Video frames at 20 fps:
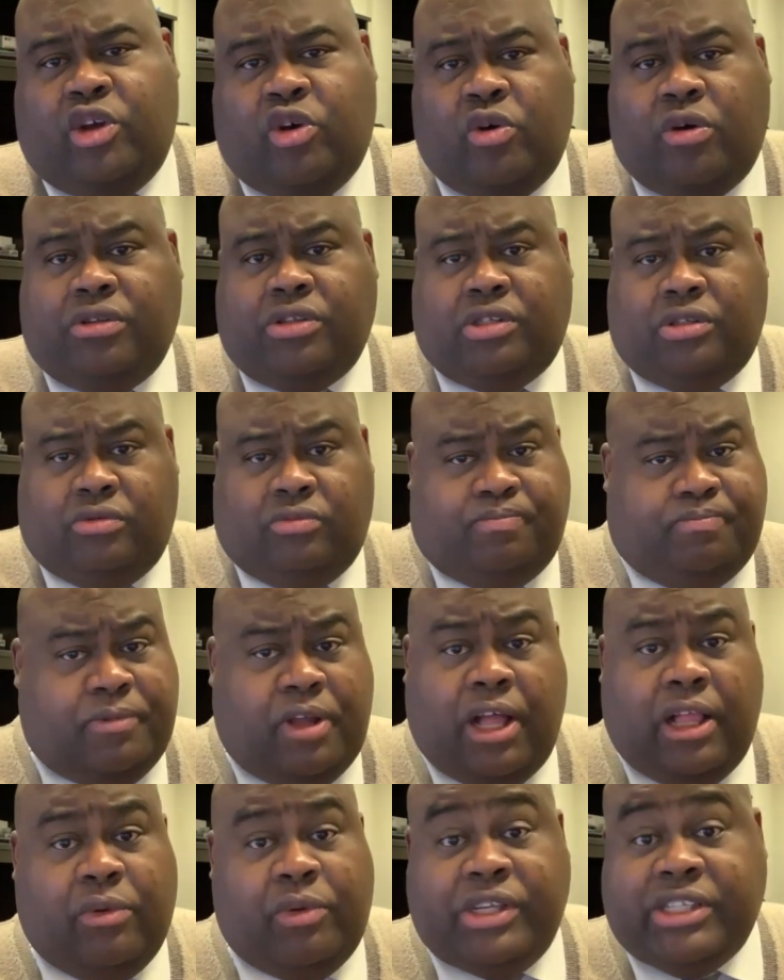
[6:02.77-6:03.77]
go out to
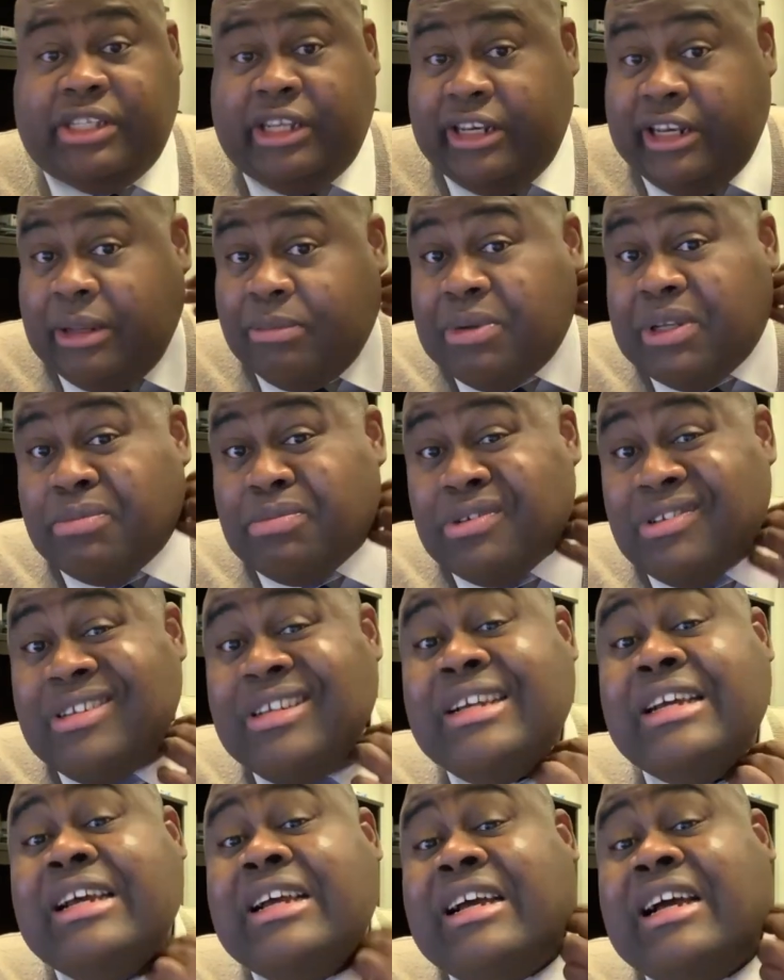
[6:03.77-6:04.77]
all West Indian people,
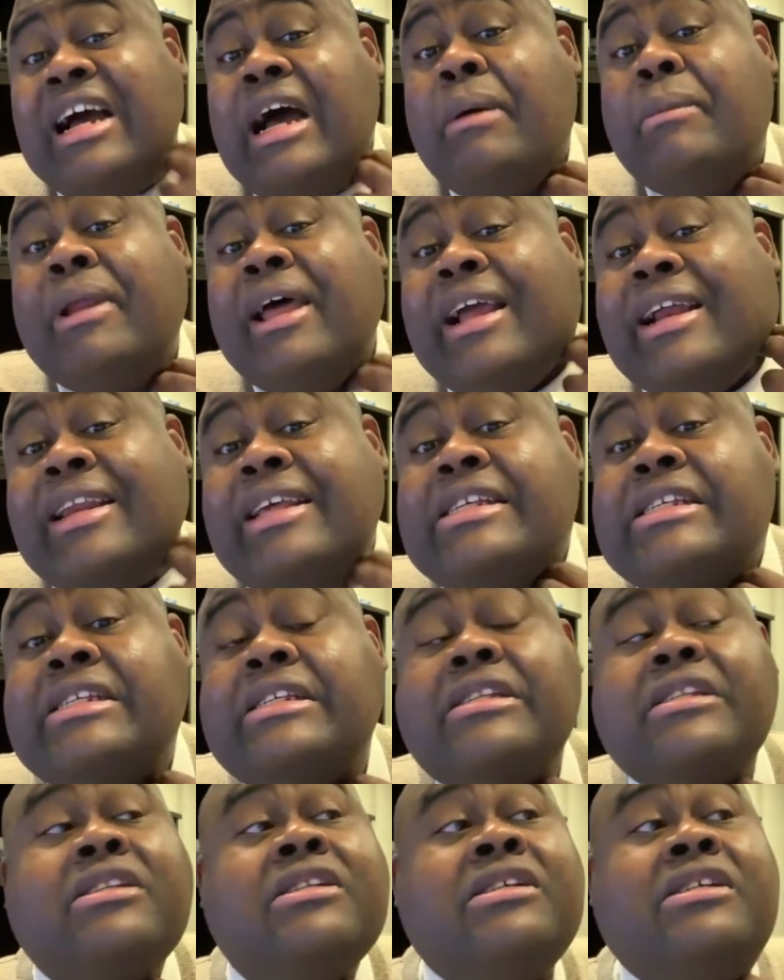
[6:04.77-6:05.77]
I'm like,
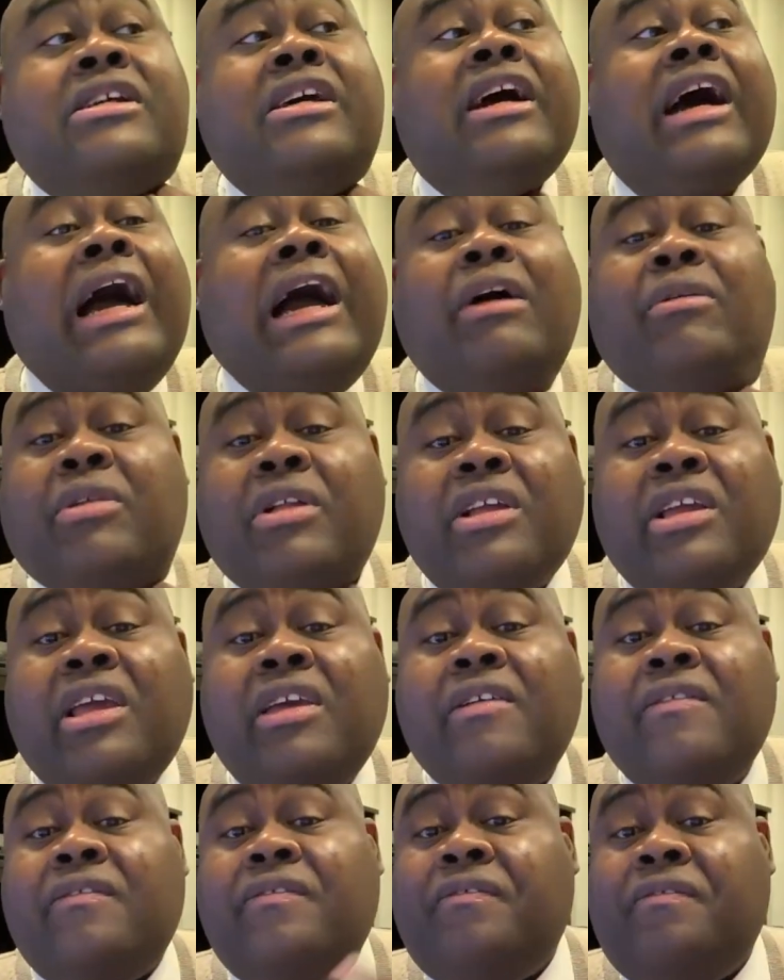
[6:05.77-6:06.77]
listen, I will
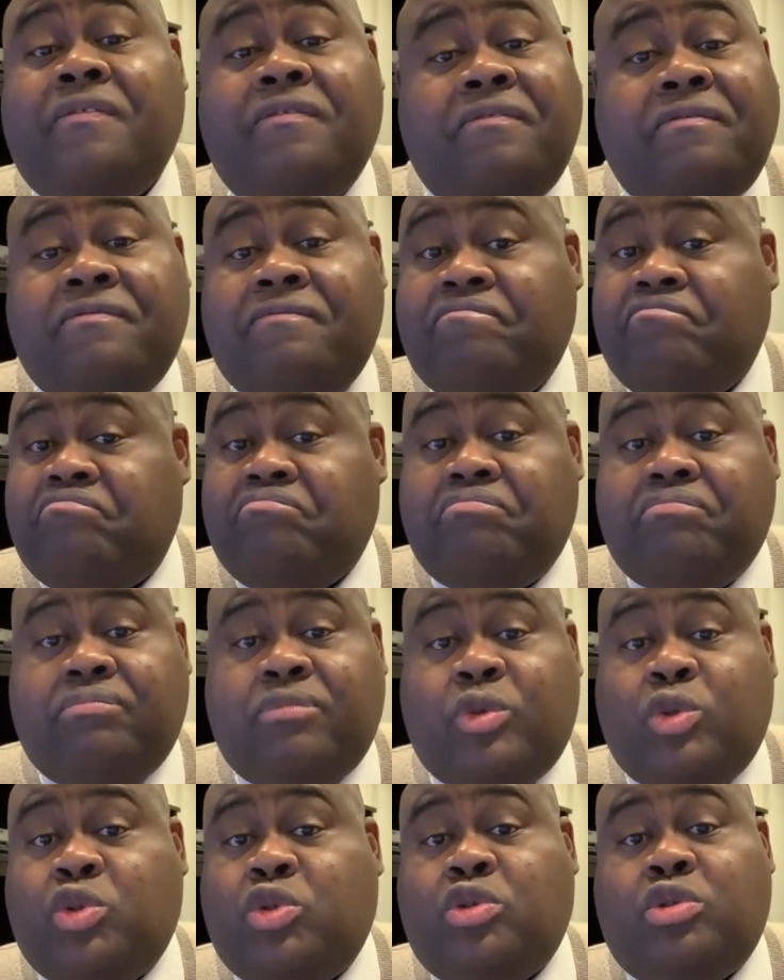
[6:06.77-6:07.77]
give
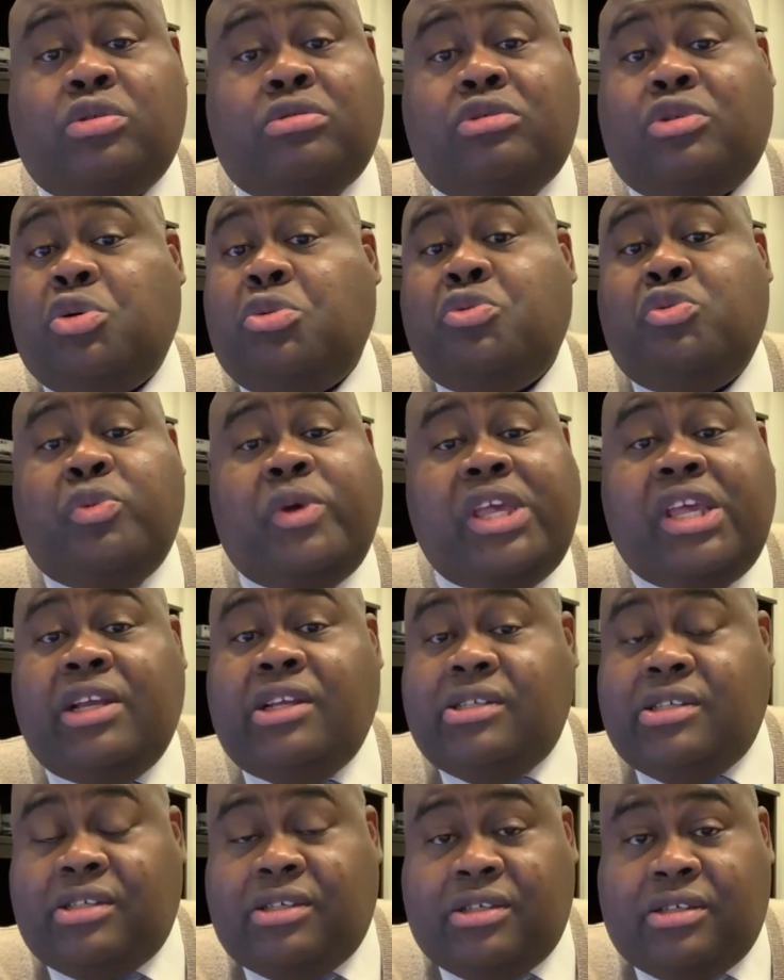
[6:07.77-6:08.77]
2
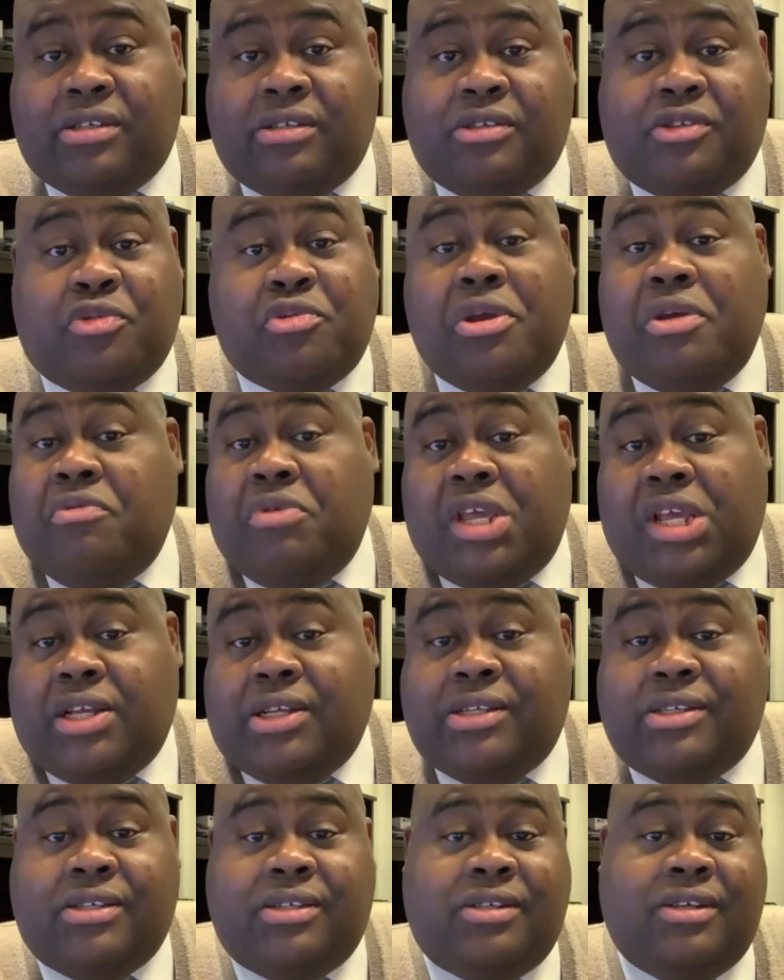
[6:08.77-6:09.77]
weeks, 3
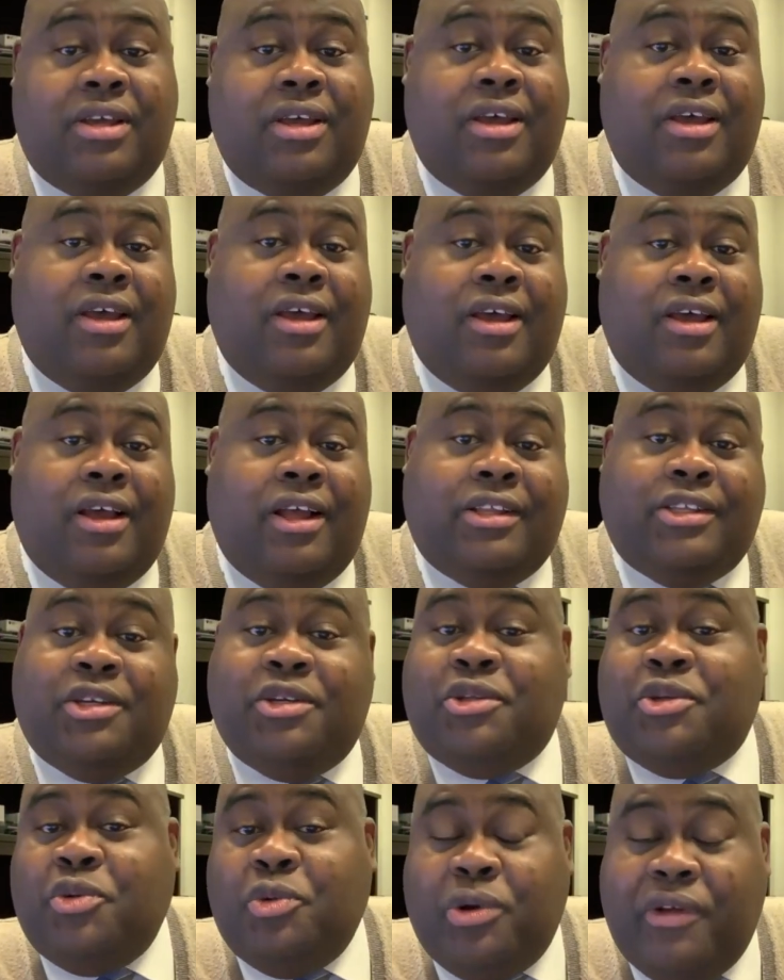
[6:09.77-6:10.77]
weeks
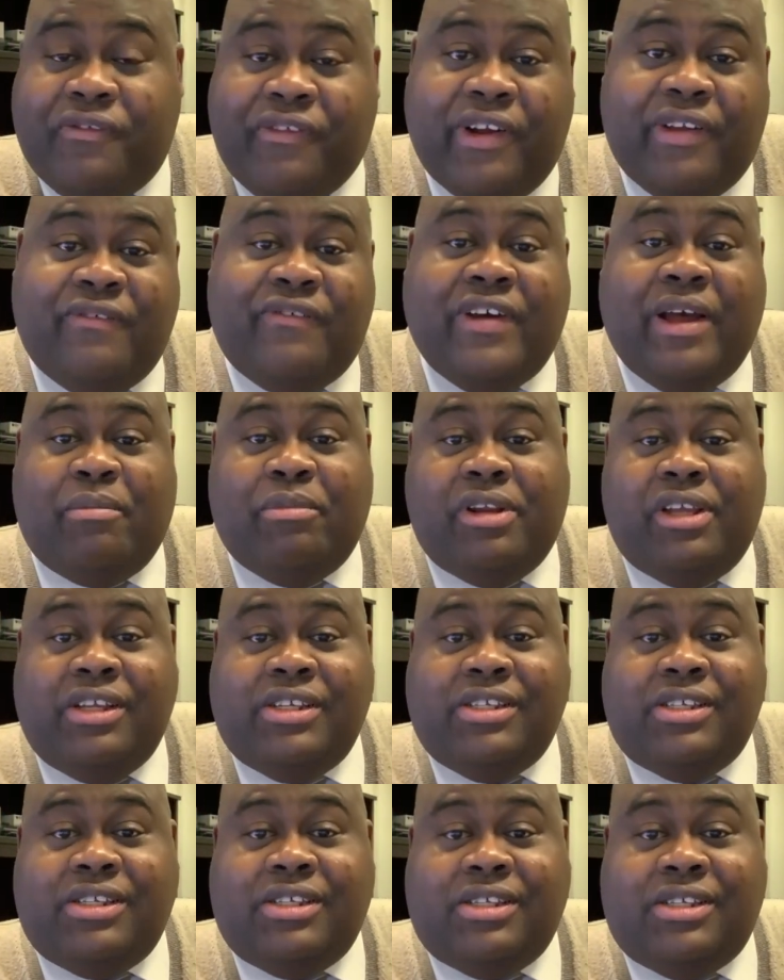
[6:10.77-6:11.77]
to two different
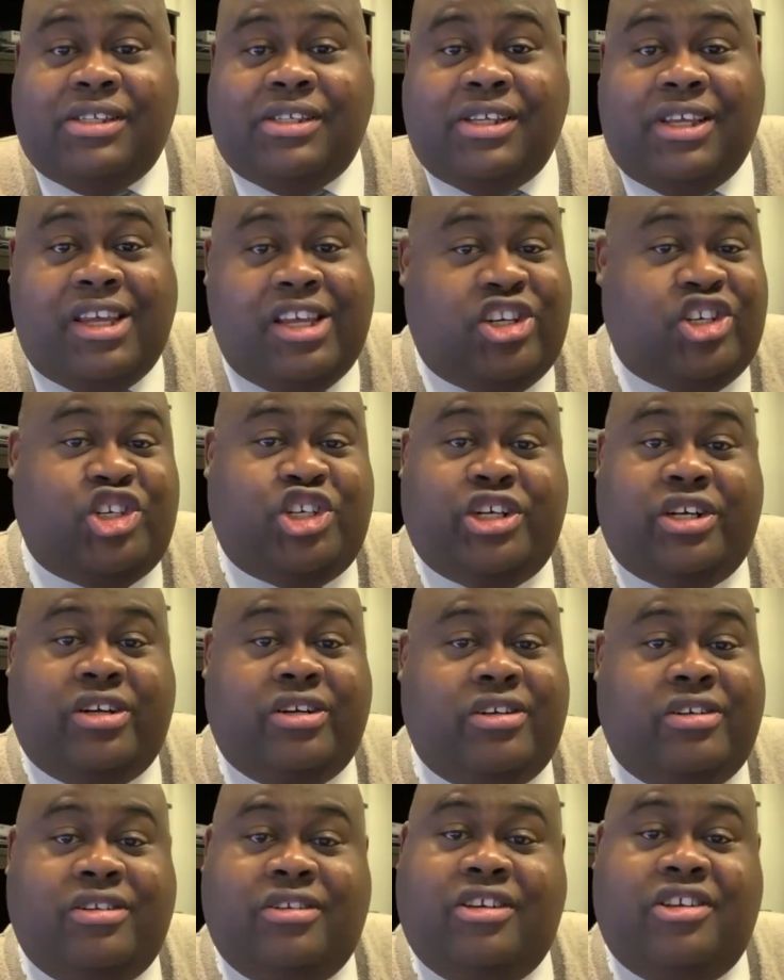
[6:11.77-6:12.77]
families each
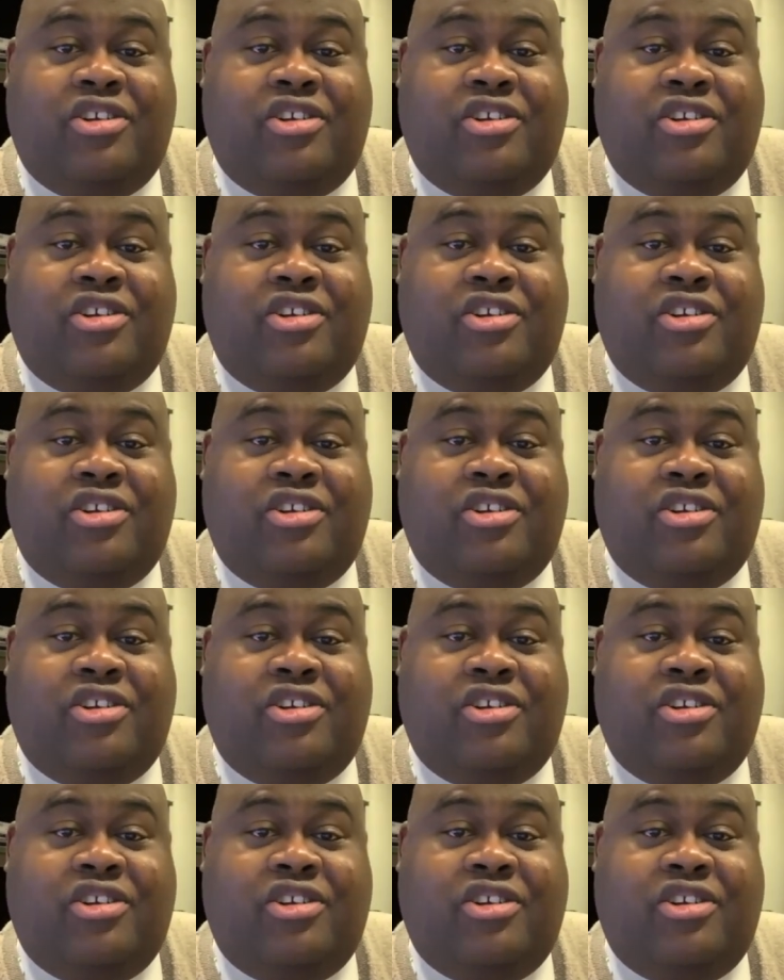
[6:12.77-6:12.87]
year.